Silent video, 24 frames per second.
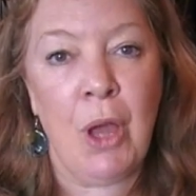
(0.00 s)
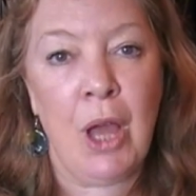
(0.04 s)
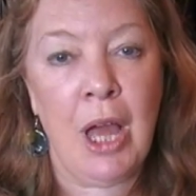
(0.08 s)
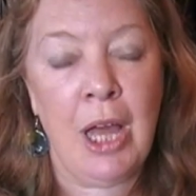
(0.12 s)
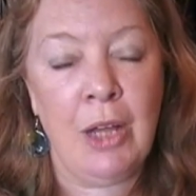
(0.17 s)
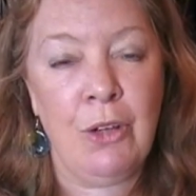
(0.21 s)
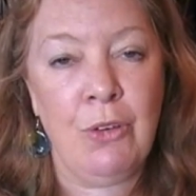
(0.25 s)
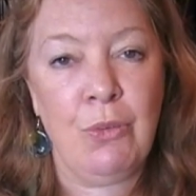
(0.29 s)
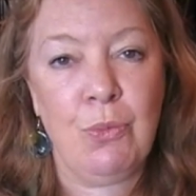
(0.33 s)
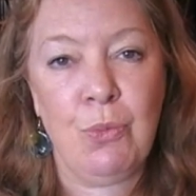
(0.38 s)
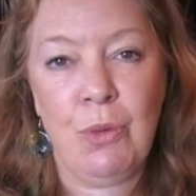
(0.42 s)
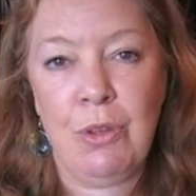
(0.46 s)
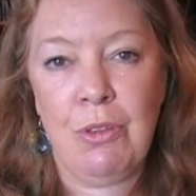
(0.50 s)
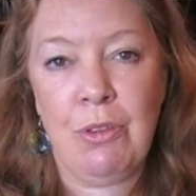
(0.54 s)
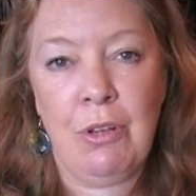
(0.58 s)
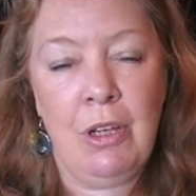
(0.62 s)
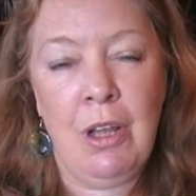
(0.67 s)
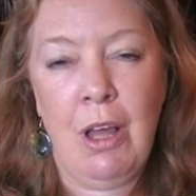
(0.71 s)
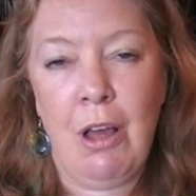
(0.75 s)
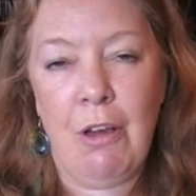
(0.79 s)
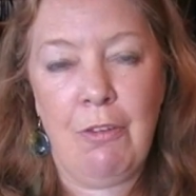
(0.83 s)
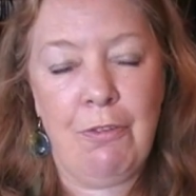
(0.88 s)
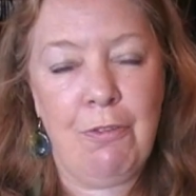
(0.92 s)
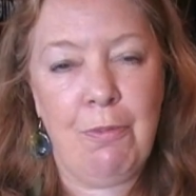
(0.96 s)
and with
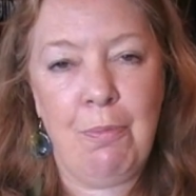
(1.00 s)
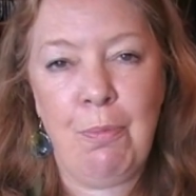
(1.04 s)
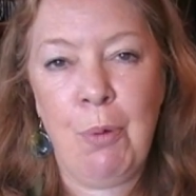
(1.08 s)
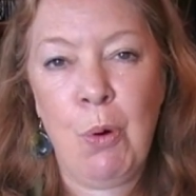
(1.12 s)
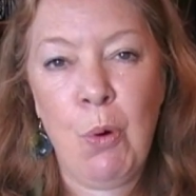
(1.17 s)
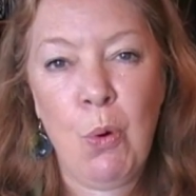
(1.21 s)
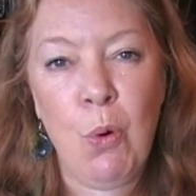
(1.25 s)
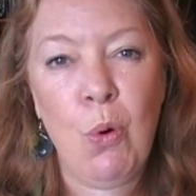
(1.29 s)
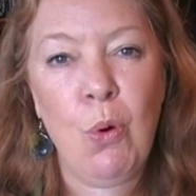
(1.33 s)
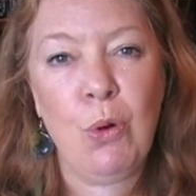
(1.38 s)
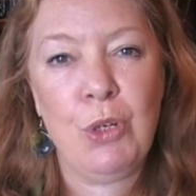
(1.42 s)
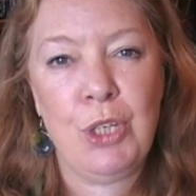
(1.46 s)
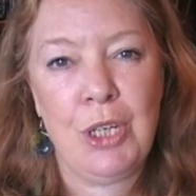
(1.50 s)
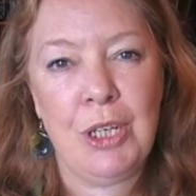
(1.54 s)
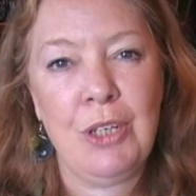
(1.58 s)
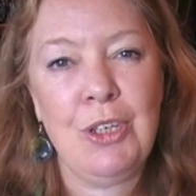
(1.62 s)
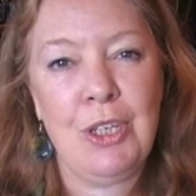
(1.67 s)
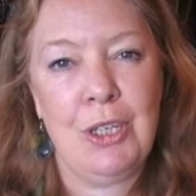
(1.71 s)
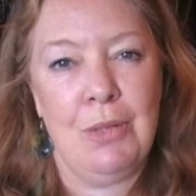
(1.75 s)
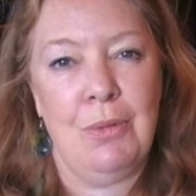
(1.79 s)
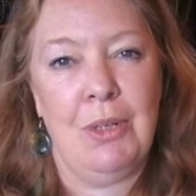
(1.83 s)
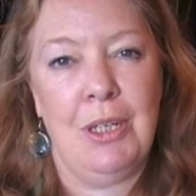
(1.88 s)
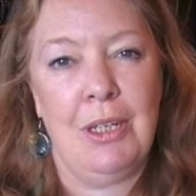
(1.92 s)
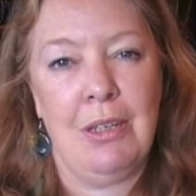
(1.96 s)
love poured
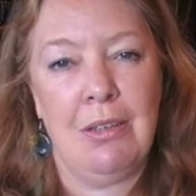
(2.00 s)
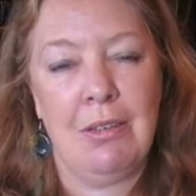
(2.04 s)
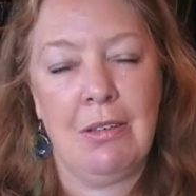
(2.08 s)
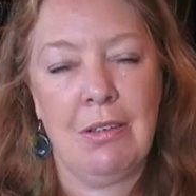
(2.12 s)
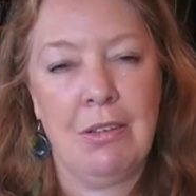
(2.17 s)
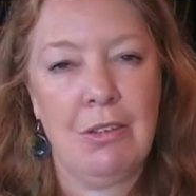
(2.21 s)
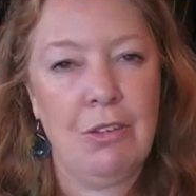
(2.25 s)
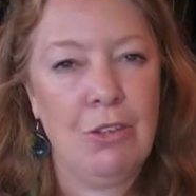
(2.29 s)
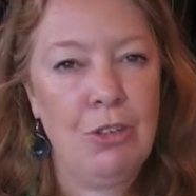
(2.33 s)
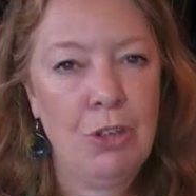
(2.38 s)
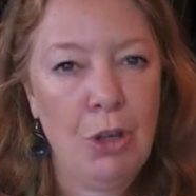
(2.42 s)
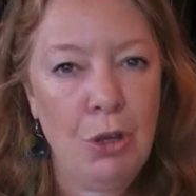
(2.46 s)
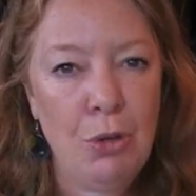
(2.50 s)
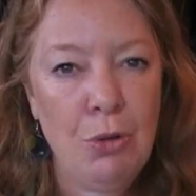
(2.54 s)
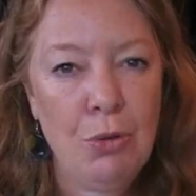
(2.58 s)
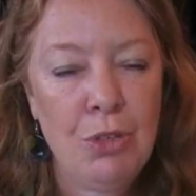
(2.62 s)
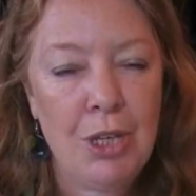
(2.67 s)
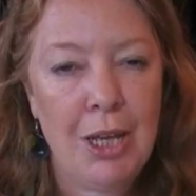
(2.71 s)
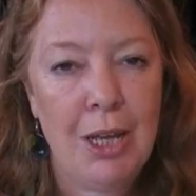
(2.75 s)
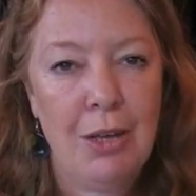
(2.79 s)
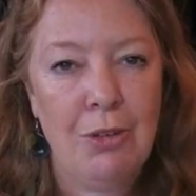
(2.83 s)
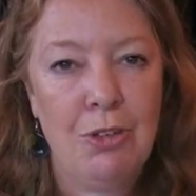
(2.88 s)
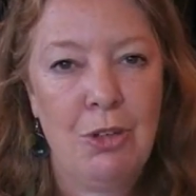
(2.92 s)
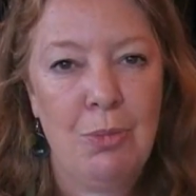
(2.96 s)
into it. There's no
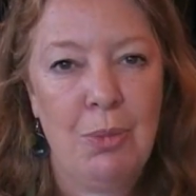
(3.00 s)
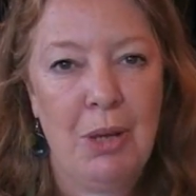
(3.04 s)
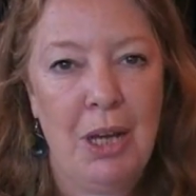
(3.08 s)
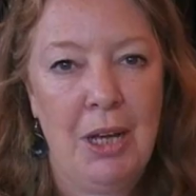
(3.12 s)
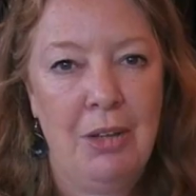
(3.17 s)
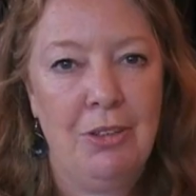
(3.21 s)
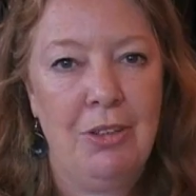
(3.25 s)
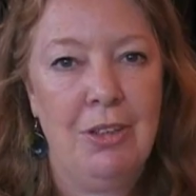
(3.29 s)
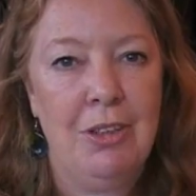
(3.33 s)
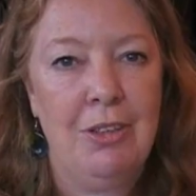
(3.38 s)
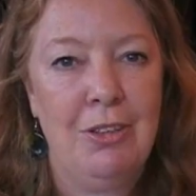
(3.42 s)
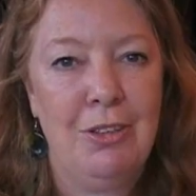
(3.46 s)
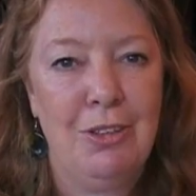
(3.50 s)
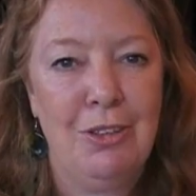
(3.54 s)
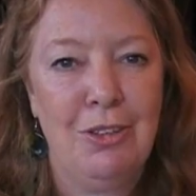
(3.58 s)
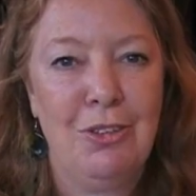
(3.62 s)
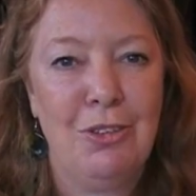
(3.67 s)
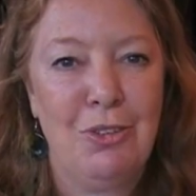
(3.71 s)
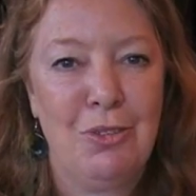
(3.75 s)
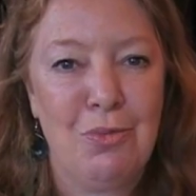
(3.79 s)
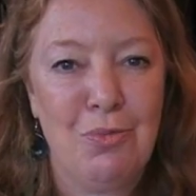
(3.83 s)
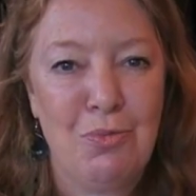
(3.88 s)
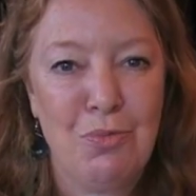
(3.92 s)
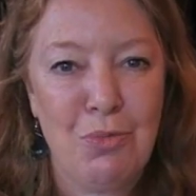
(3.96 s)
doubt about it. This is
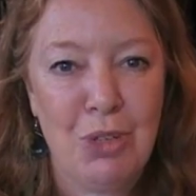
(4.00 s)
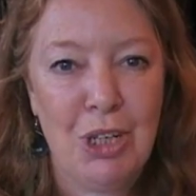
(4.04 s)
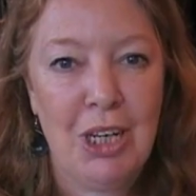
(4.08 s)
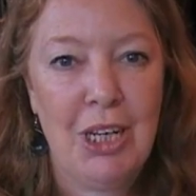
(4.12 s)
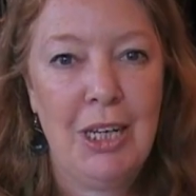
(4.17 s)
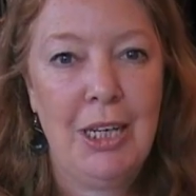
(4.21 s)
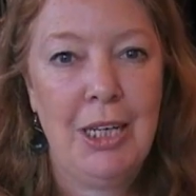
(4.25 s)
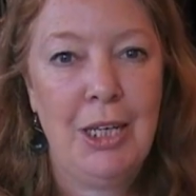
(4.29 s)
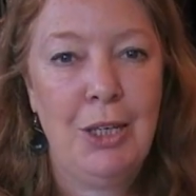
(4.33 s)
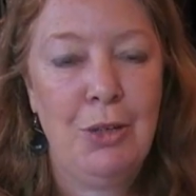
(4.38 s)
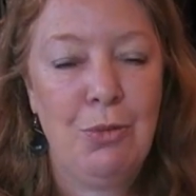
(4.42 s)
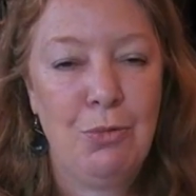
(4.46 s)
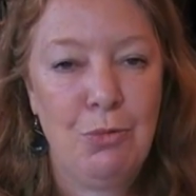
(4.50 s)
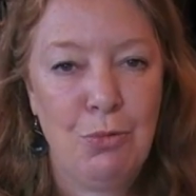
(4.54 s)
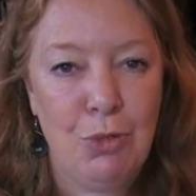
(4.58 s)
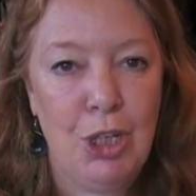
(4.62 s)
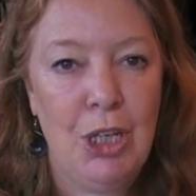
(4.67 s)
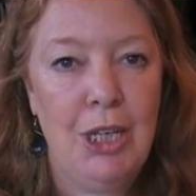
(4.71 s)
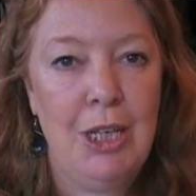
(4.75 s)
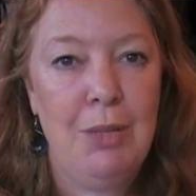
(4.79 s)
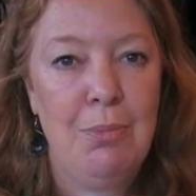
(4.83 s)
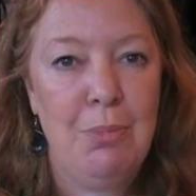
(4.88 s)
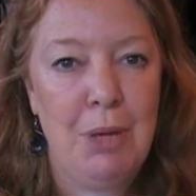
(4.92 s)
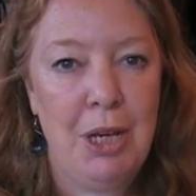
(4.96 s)
just really
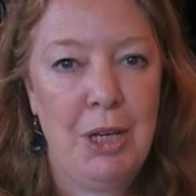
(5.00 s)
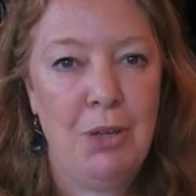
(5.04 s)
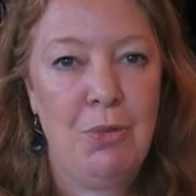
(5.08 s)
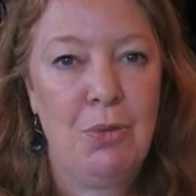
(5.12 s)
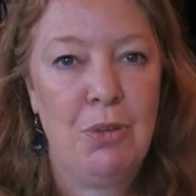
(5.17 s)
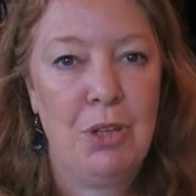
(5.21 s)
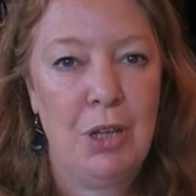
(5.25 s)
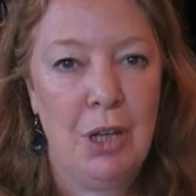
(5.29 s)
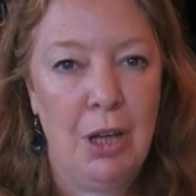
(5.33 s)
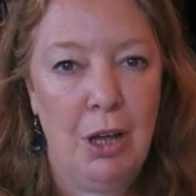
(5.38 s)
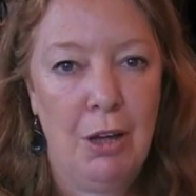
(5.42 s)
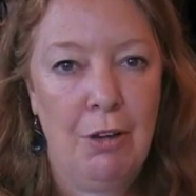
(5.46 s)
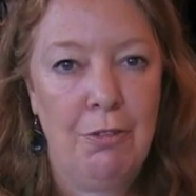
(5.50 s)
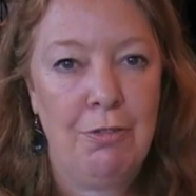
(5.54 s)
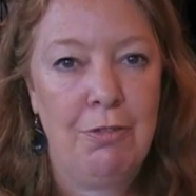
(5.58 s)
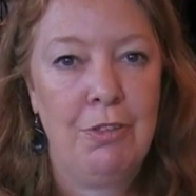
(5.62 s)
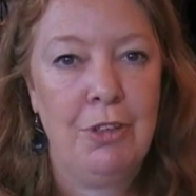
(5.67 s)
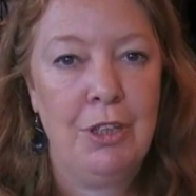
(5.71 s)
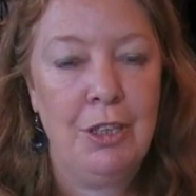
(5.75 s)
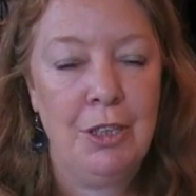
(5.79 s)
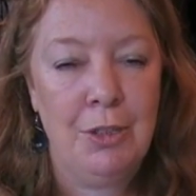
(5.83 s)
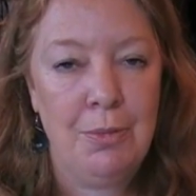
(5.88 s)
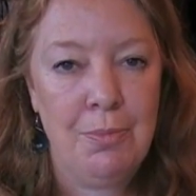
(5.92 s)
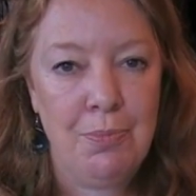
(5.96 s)
made with love.
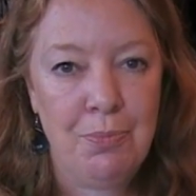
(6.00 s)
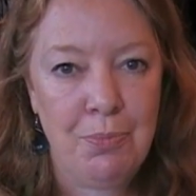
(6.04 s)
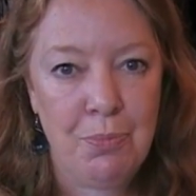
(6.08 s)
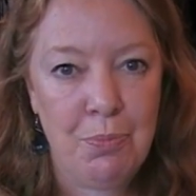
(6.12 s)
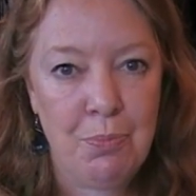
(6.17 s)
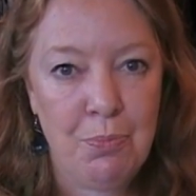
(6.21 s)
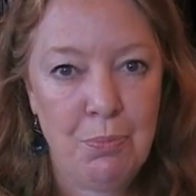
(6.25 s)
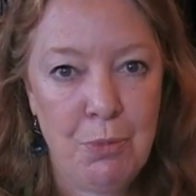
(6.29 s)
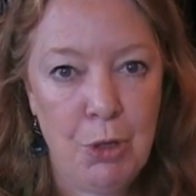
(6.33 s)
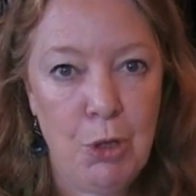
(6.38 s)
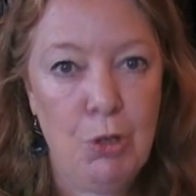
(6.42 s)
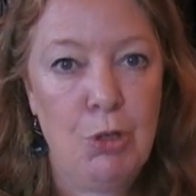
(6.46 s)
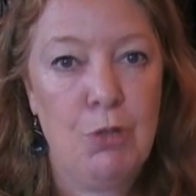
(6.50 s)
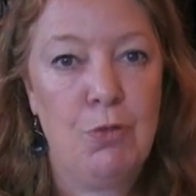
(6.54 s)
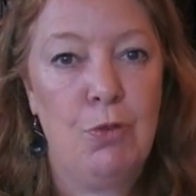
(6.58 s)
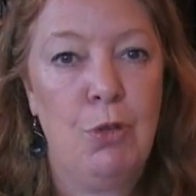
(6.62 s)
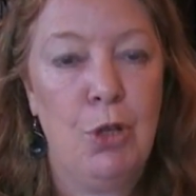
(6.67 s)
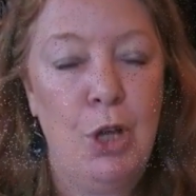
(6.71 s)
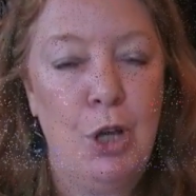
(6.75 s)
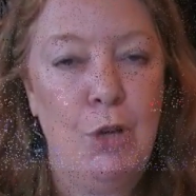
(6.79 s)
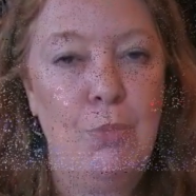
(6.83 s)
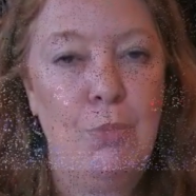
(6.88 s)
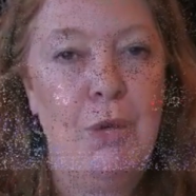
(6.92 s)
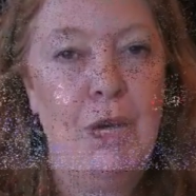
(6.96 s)
Beautiful
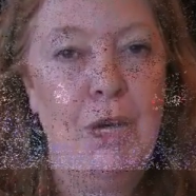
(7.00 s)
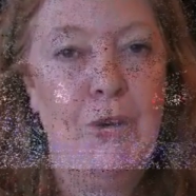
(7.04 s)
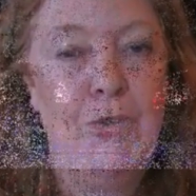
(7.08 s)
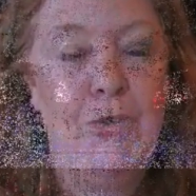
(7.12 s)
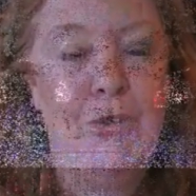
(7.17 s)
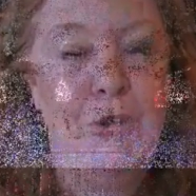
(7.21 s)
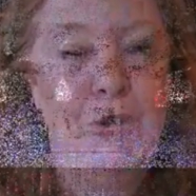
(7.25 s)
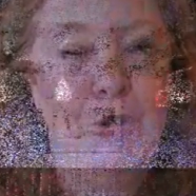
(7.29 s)
homemade food.